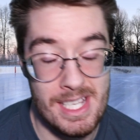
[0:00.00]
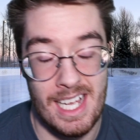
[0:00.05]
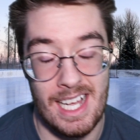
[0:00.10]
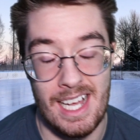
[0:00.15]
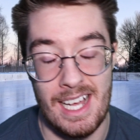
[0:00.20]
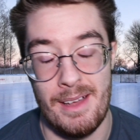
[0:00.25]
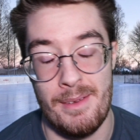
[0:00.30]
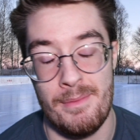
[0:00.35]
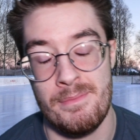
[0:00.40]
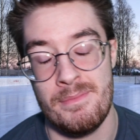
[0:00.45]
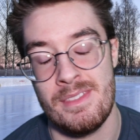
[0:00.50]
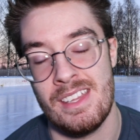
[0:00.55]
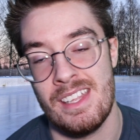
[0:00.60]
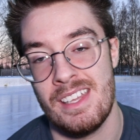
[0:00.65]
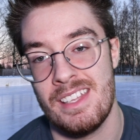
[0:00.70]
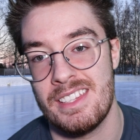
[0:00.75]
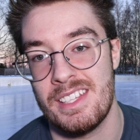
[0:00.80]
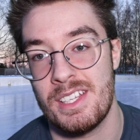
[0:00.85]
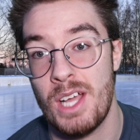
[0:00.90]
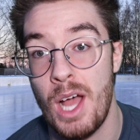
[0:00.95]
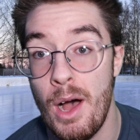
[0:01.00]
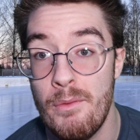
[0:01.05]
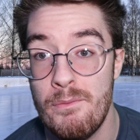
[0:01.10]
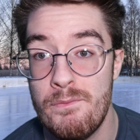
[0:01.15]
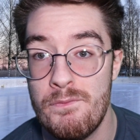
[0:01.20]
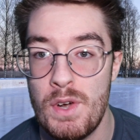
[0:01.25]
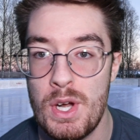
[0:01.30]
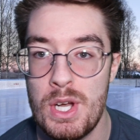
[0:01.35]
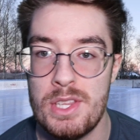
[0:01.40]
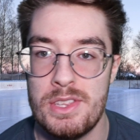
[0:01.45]
time, the
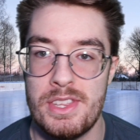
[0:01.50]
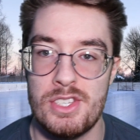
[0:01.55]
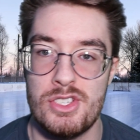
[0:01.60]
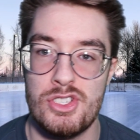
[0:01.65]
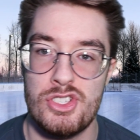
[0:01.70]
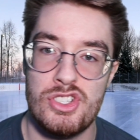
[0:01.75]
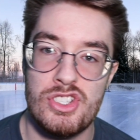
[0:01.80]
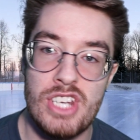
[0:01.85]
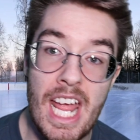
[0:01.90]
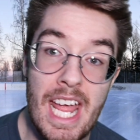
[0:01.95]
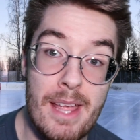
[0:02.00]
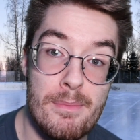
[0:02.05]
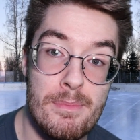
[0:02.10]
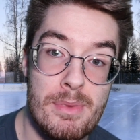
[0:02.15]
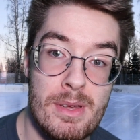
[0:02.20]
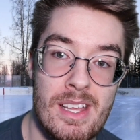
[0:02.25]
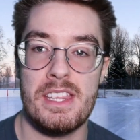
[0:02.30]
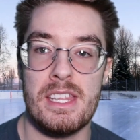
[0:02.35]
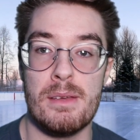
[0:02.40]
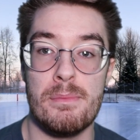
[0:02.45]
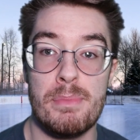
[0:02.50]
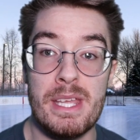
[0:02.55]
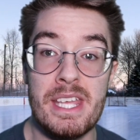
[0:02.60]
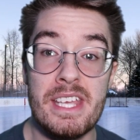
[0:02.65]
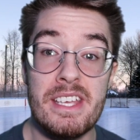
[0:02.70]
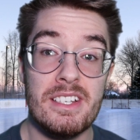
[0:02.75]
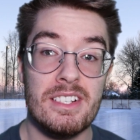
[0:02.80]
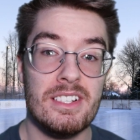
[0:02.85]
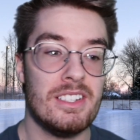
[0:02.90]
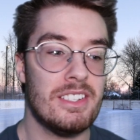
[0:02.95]
comfort, the shape, the
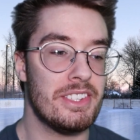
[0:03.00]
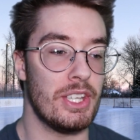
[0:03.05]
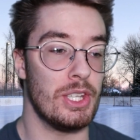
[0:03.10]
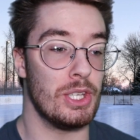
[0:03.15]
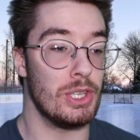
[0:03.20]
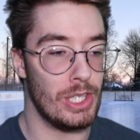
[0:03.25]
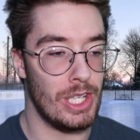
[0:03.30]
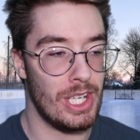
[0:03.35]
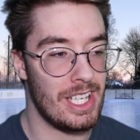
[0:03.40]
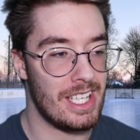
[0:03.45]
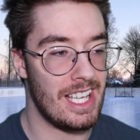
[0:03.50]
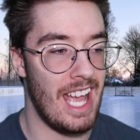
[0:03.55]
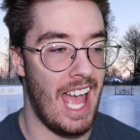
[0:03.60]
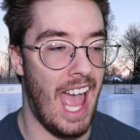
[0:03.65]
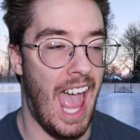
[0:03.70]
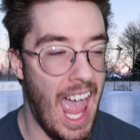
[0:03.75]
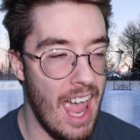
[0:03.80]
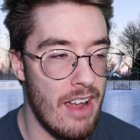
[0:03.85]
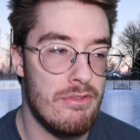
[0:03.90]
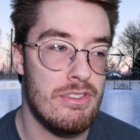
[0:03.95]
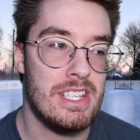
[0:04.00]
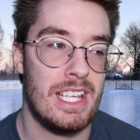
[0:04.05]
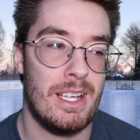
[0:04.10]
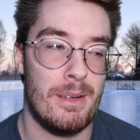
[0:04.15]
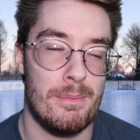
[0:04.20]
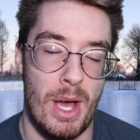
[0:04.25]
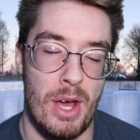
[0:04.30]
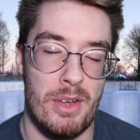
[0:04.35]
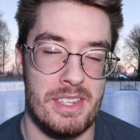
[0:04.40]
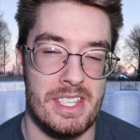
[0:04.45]
appeal, the look, everything
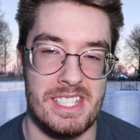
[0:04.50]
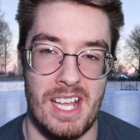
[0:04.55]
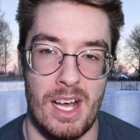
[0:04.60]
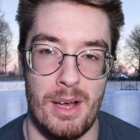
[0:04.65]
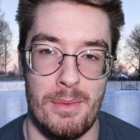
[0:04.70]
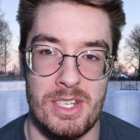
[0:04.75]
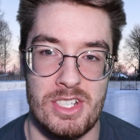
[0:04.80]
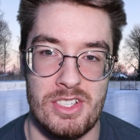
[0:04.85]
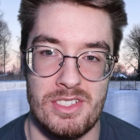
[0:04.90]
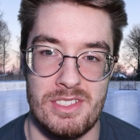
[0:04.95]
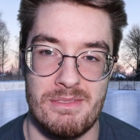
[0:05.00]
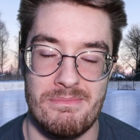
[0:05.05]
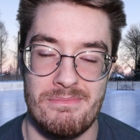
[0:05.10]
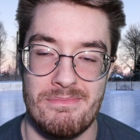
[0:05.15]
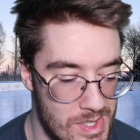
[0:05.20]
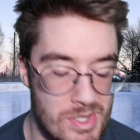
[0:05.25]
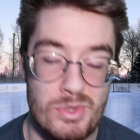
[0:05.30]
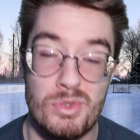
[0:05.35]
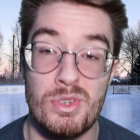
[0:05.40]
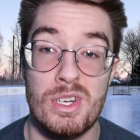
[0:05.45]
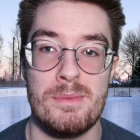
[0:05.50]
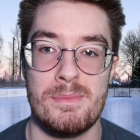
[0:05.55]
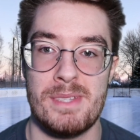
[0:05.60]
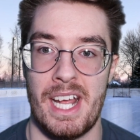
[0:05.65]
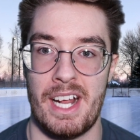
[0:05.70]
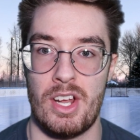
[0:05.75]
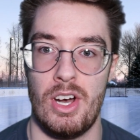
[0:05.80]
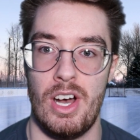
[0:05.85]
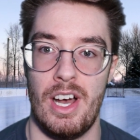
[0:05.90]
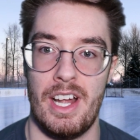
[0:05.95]
about this helmet just screams
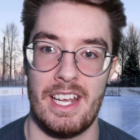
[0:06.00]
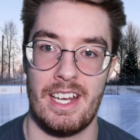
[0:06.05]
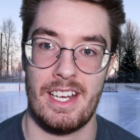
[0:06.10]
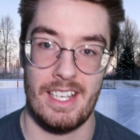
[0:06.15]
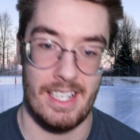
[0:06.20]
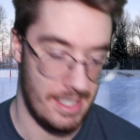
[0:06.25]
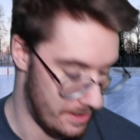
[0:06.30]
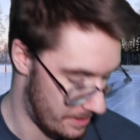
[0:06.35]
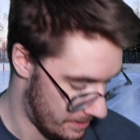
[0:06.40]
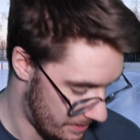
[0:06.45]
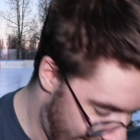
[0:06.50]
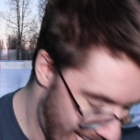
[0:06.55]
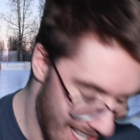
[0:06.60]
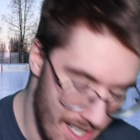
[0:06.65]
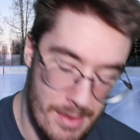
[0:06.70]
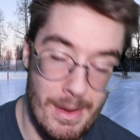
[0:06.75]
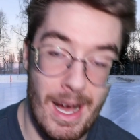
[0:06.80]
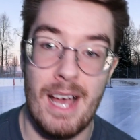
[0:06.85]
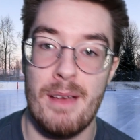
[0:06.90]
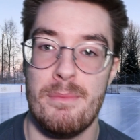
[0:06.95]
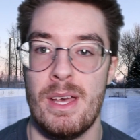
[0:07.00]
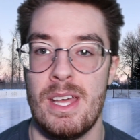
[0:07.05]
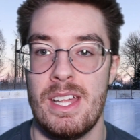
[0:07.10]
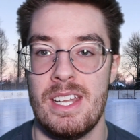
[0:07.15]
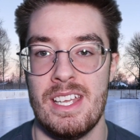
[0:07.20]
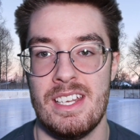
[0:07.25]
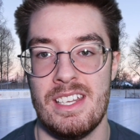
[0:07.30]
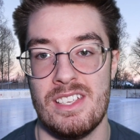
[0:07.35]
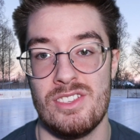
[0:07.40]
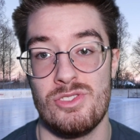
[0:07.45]
iconic. And in my
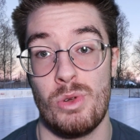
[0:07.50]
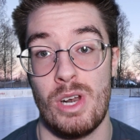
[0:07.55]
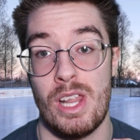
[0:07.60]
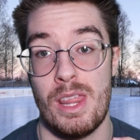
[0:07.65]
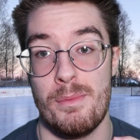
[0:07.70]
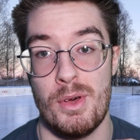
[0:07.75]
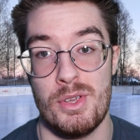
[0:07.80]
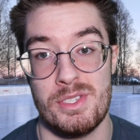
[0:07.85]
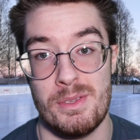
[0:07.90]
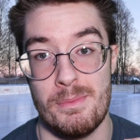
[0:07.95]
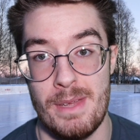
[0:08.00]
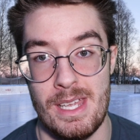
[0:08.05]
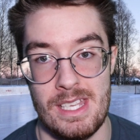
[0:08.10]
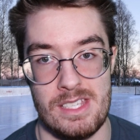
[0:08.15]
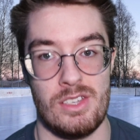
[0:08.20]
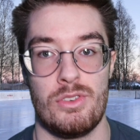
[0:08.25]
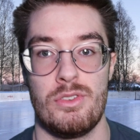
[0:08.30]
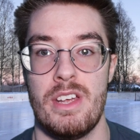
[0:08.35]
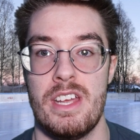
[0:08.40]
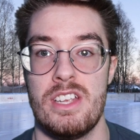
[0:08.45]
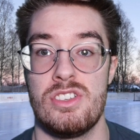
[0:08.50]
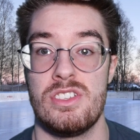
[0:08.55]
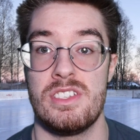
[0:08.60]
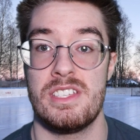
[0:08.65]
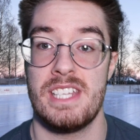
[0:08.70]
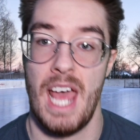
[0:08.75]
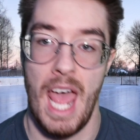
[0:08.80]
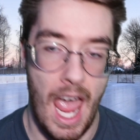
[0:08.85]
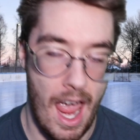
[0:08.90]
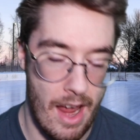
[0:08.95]
opinion, is one of the most amazing creations
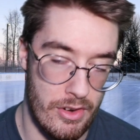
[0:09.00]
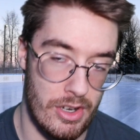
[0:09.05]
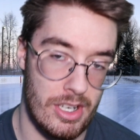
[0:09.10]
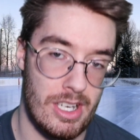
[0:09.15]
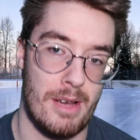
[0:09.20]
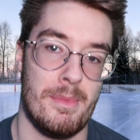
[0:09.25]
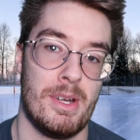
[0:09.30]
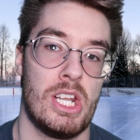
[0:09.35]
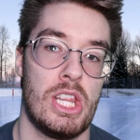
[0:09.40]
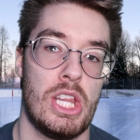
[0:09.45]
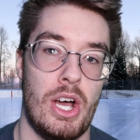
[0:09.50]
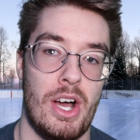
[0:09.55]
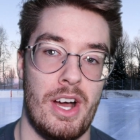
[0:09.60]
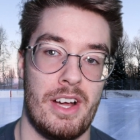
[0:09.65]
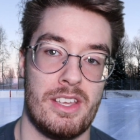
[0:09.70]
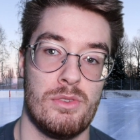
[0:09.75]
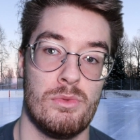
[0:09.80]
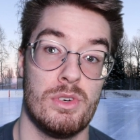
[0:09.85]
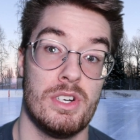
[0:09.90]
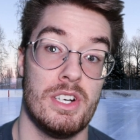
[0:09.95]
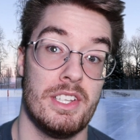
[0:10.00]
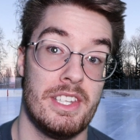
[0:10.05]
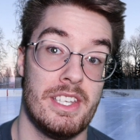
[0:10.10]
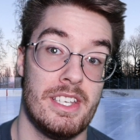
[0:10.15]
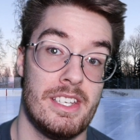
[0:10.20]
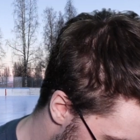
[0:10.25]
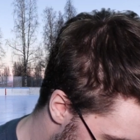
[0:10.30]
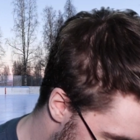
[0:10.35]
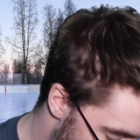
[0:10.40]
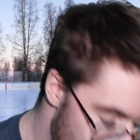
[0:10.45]
to ever come out of the hockey world.
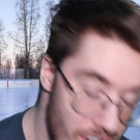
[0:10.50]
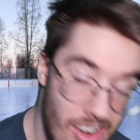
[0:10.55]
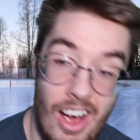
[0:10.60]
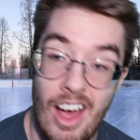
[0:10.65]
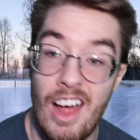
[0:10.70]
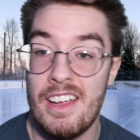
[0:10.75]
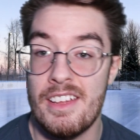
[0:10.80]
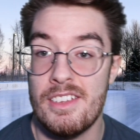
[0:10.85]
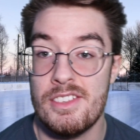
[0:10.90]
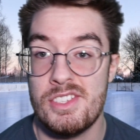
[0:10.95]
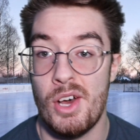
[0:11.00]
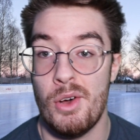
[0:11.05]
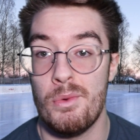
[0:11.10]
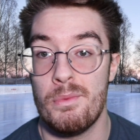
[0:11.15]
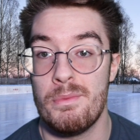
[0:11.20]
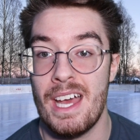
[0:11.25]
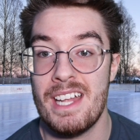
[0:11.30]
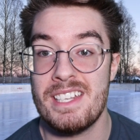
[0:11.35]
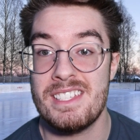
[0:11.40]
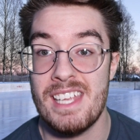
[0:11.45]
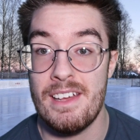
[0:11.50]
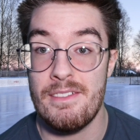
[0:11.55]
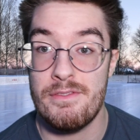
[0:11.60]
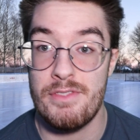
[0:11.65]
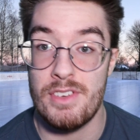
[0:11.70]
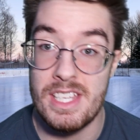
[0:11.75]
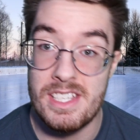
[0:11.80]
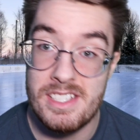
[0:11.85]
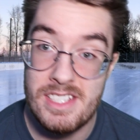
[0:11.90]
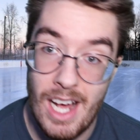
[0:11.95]
Alright, so that's it
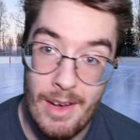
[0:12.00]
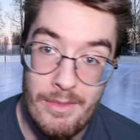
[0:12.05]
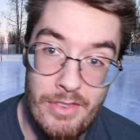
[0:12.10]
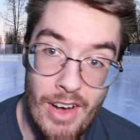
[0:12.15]
for this top